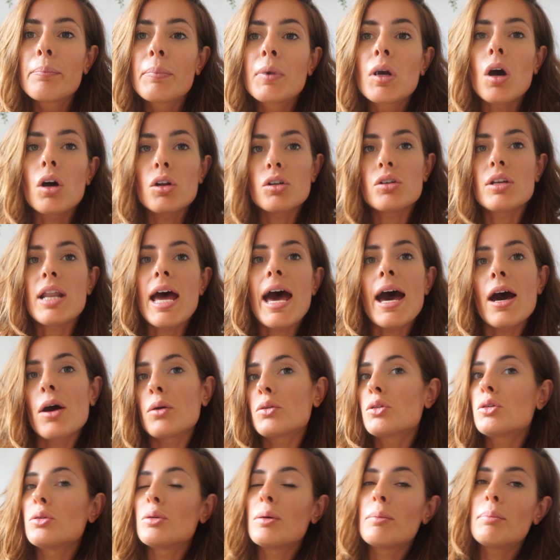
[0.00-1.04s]
got now
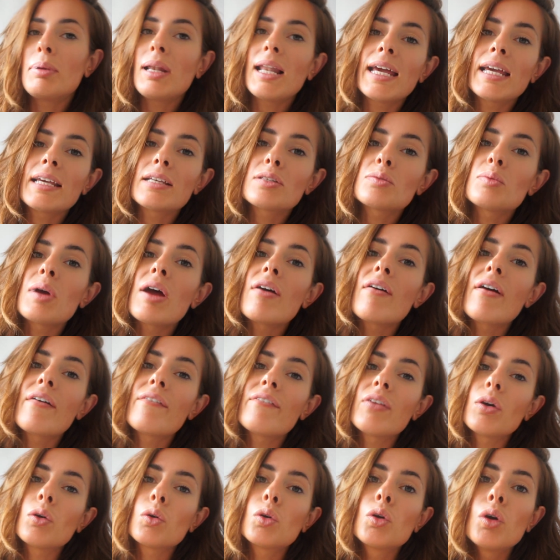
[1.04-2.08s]
to a place where I
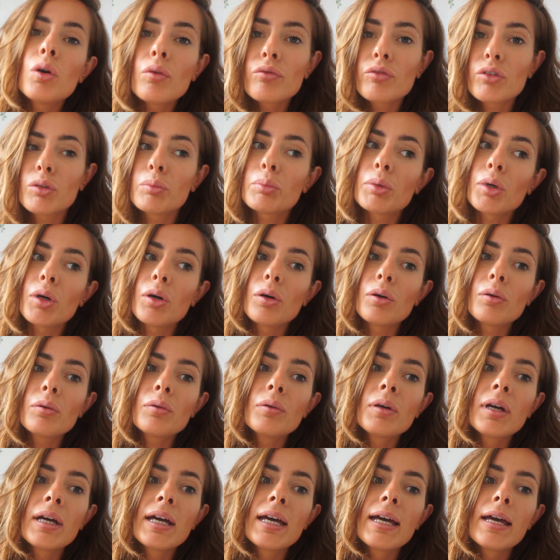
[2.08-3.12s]
feel
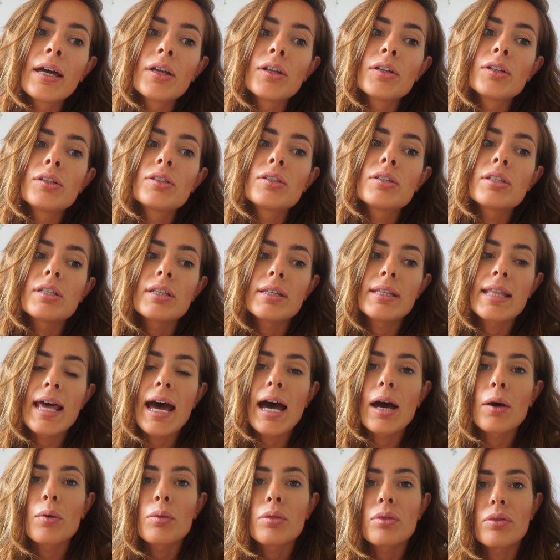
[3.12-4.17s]
comfortable to
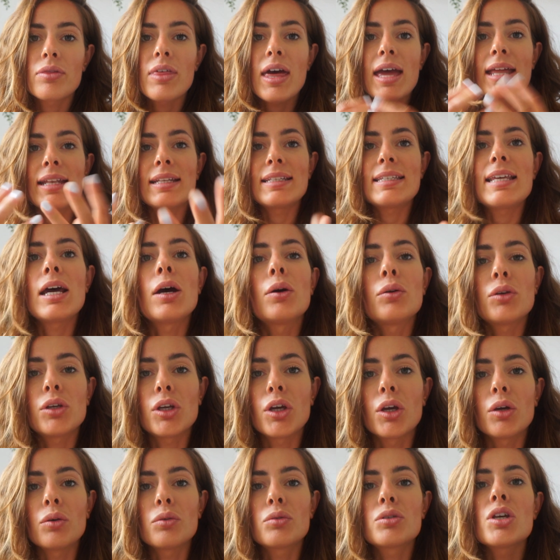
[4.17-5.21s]
now then tell
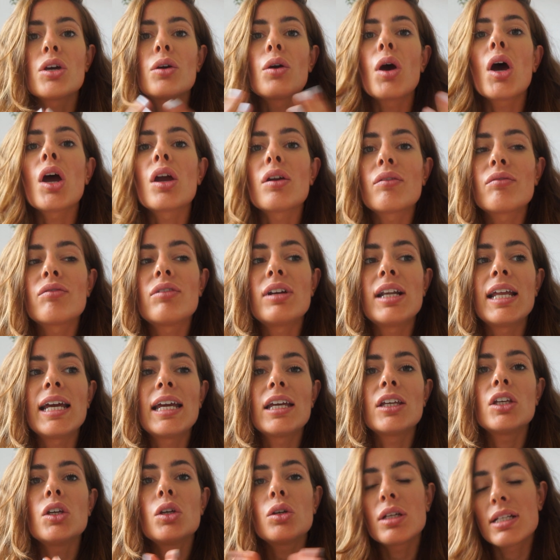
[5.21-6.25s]
you. So hopefully
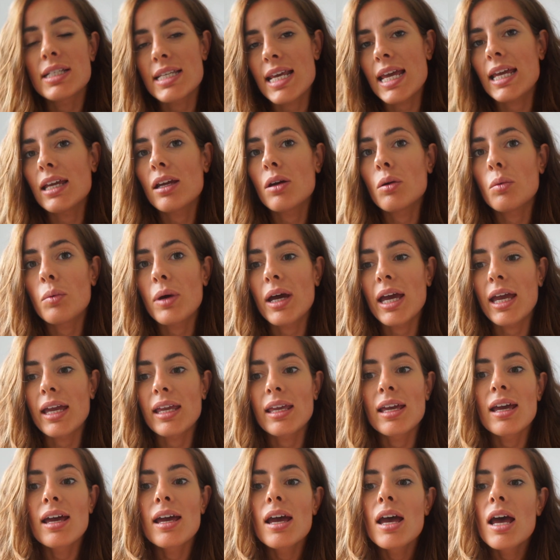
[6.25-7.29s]
you can take
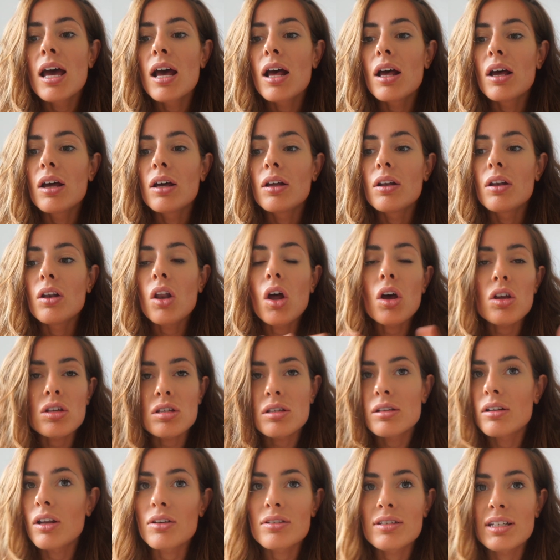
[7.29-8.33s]
away lots
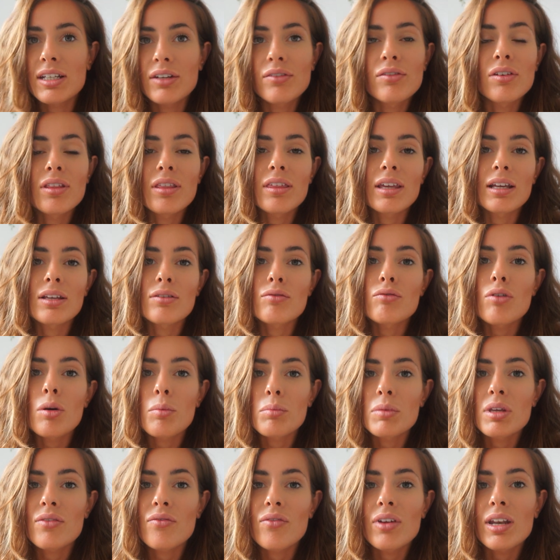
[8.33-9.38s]
and lots of different things from
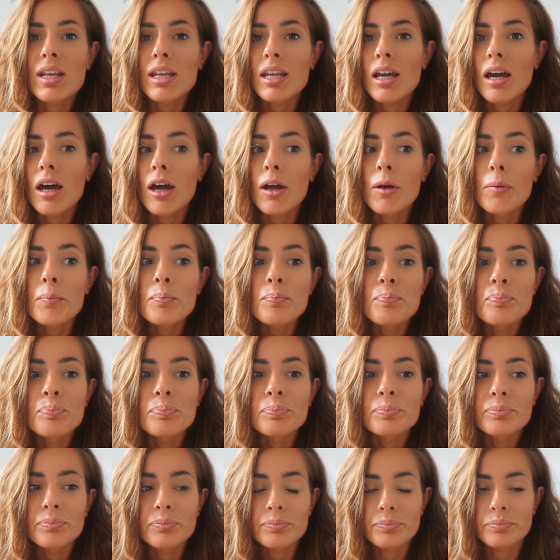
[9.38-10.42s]
this video.
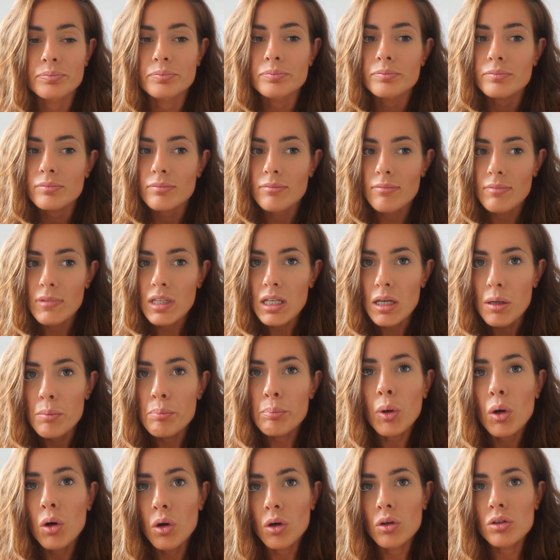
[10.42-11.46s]

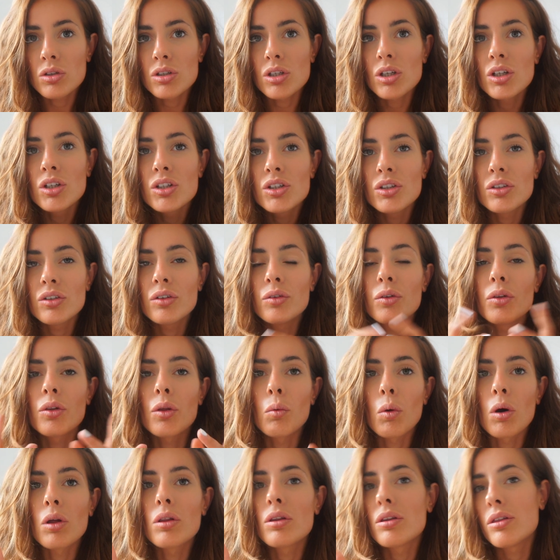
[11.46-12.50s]
But the
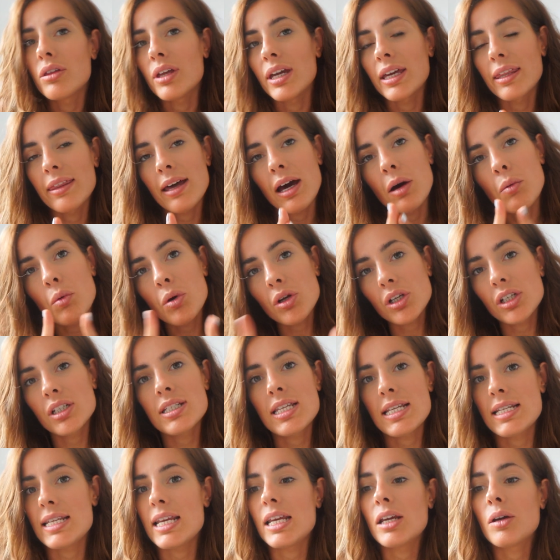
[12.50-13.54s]
one thing that I want you
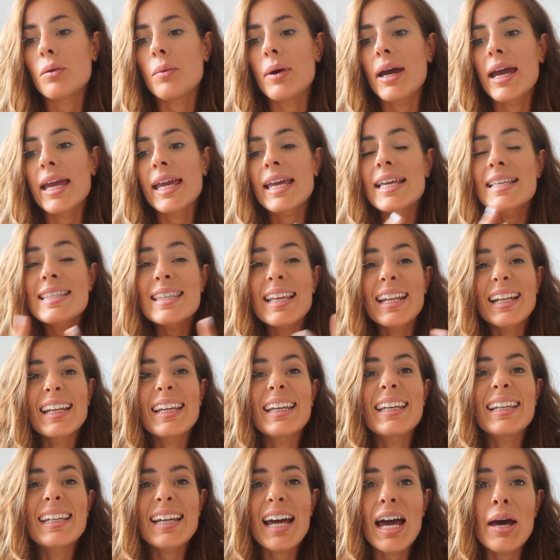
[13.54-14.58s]
to take away is that
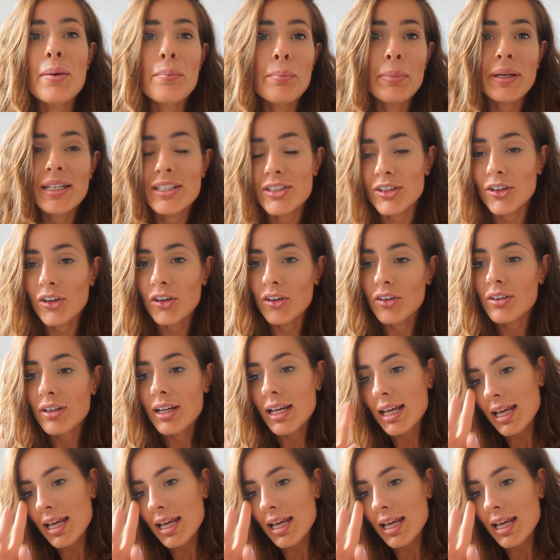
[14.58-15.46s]
it can be done.